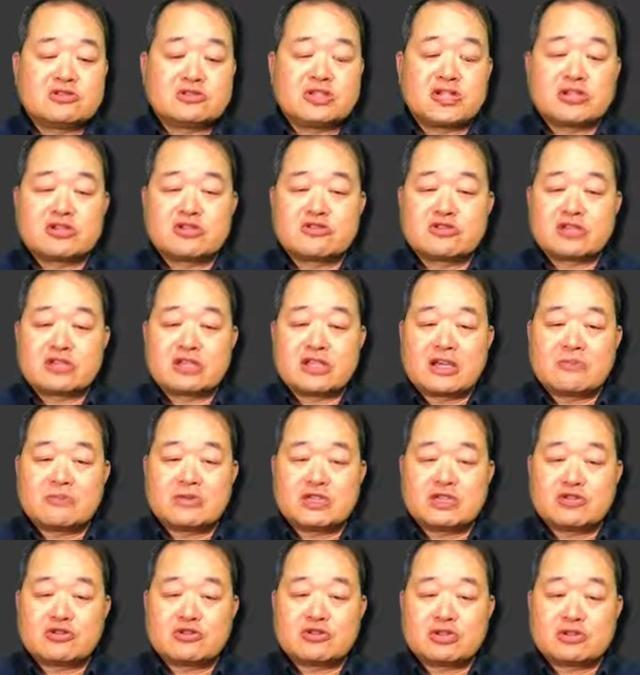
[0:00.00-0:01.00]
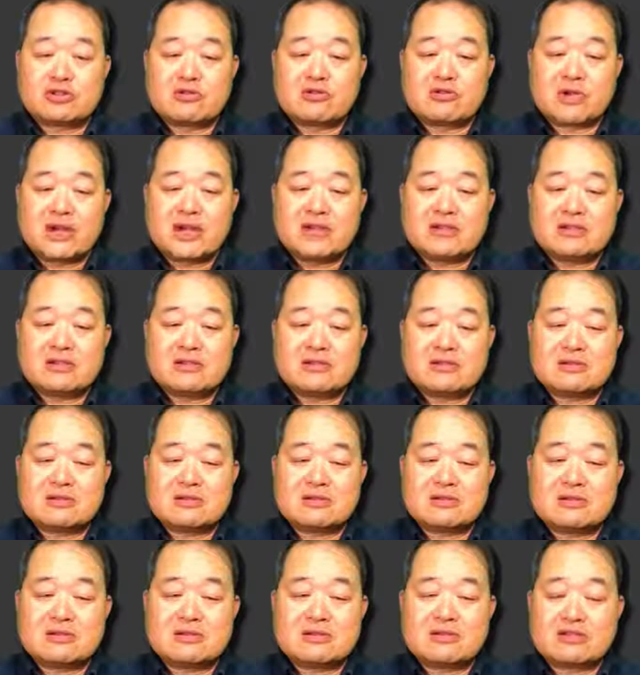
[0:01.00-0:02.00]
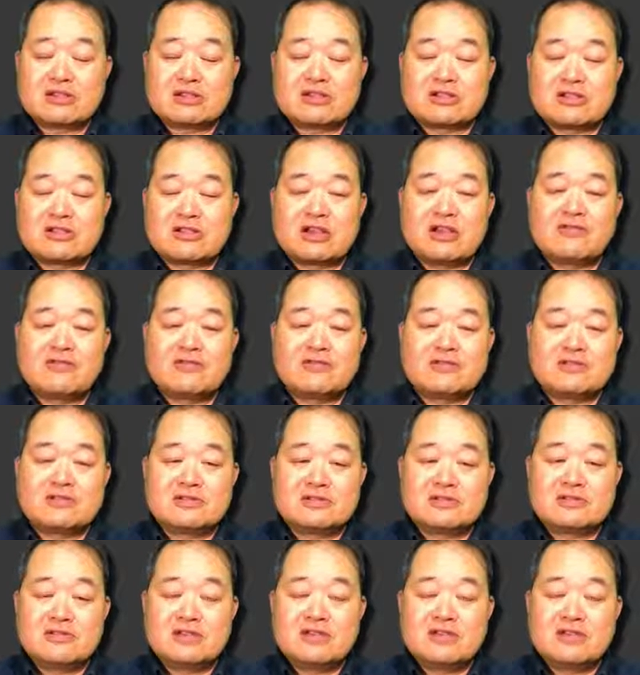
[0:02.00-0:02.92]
take a look at that picture on the right or on the left,